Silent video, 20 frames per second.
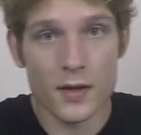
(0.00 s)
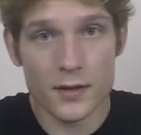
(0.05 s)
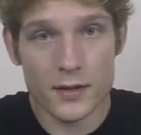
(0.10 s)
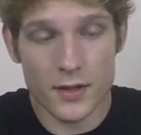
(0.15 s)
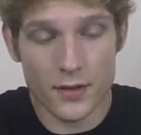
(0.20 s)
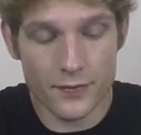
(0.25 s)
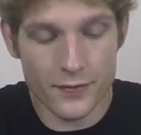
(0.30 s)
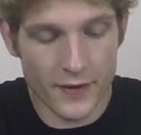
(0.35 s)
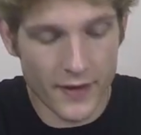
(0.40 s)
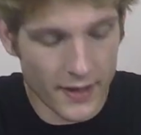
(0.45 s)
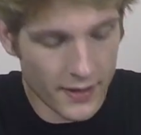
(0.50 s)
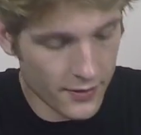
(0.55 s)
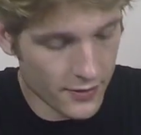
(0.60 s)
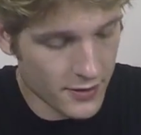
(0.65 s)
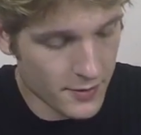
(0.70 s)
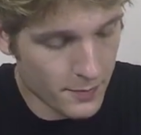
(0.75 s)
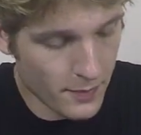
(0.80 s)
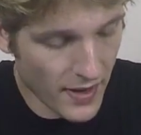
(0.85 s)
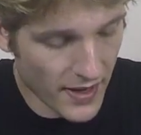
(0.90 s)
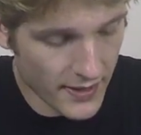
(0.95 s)
Don't forget your
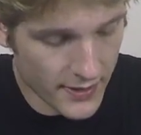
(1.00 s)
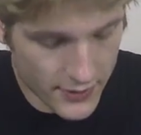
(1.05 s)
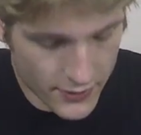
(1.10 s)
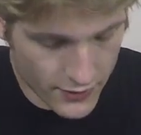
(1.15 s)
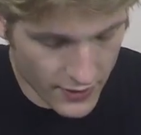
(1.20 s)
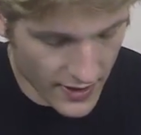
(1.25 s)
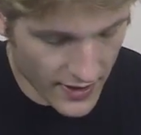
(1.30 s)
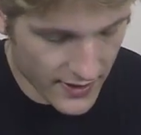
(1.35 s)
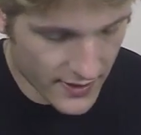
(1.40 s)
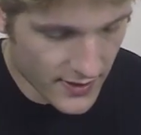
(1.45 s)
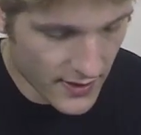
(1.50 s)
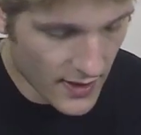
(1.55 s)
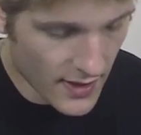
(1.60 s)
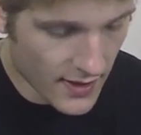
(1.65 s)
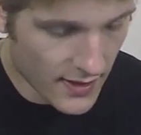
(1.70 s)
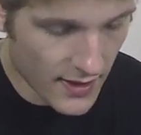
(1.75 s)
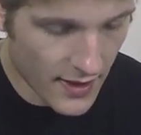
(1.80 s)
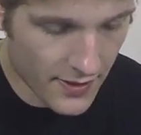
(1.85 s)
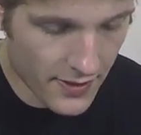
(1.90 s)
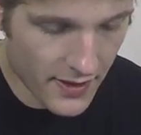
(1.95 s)
spice trays.
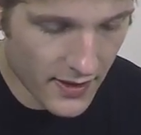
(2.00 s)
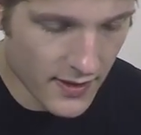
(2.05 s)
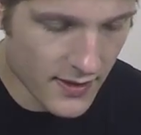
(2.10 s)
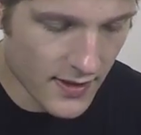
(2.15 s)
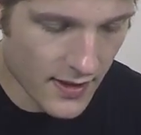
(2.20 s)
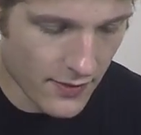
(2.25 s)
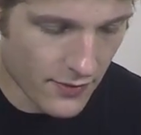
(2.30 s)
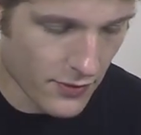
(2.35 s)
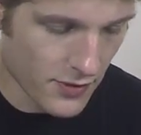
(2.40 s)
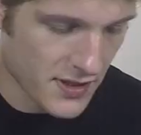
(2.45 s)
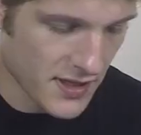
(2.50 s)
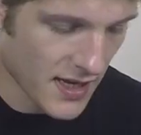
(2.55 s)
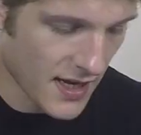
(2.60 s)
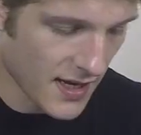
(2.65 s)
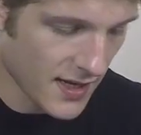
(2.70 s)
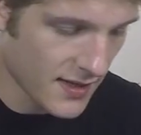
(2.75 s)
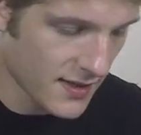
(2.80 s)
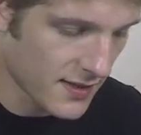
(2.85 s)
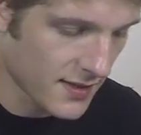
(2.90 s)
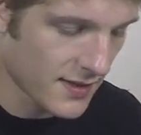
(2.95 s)
Now these have
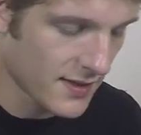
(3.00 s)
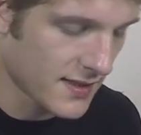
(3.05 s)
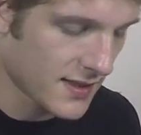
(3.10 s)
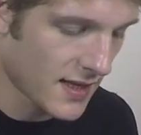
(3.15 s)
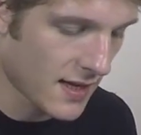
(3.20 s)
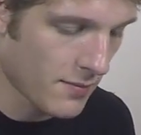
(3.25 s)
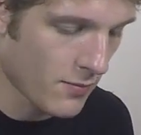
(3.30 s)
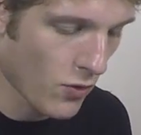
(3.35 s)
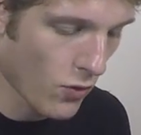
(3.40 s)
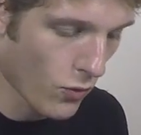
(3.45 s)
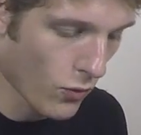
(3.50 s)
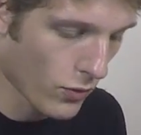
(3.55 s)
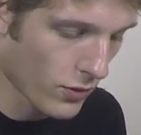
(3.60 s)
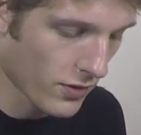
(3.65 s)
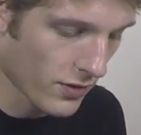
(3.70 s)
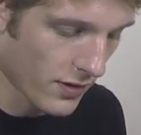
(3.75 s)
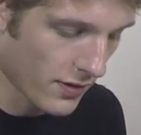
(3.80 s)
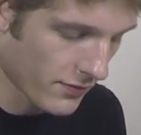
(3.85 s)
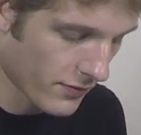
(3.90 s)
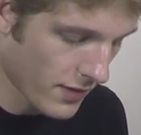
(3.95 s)
retained the same
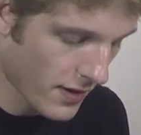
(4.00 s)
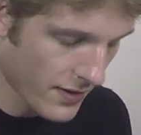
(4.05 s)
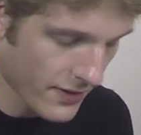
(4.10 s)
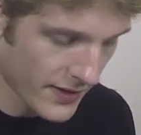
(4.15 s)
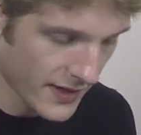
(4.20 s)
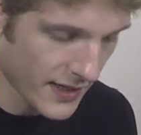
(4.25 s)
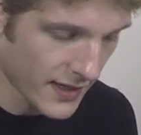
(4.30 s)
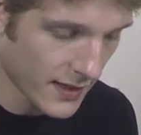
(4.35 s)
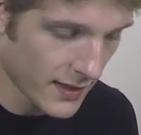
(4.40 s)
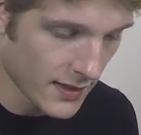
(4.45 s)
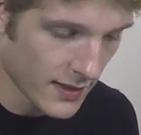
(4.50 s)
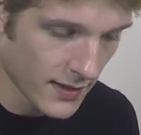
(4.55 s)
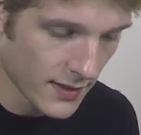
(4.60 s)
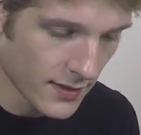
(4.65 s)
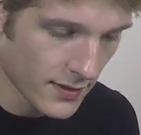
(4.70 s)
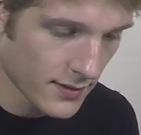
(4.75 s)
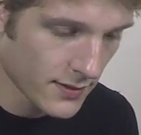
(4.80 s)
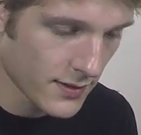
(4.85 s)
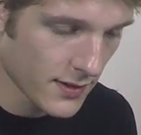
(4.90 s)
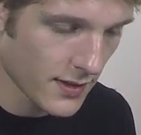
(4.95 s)
order of rarity,
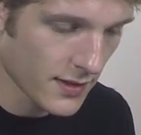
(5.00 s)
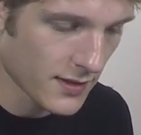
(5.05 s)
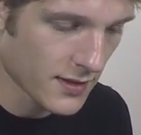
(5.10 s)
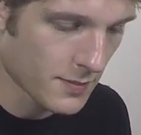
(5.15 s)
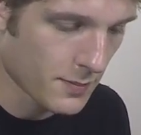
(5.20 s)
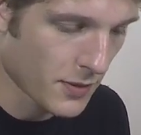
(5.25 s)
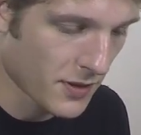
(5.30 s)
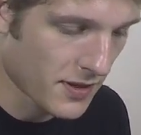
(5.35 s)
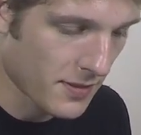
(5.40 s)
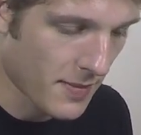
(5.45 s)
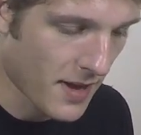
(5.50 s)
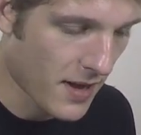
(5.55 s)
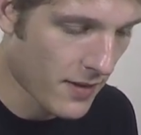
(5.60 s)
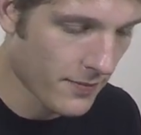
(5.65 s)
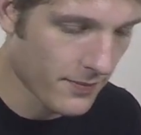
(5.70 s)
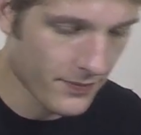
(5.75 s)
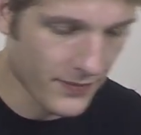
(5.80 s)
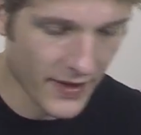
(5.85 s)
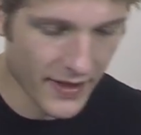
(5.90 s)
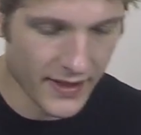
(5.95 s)
so you can just put them
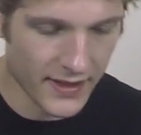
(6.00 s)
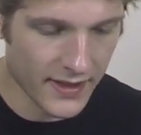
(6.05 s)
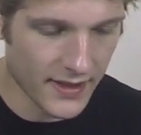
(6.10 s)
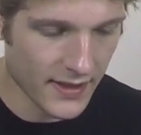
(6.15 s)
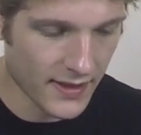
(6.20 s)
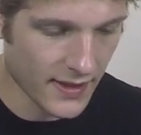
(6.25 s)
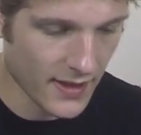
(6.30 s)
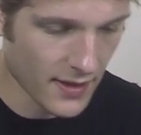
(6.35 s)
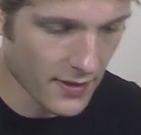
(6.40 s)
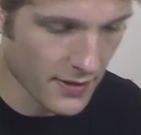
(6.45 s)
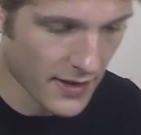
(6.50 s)
out like you did in the other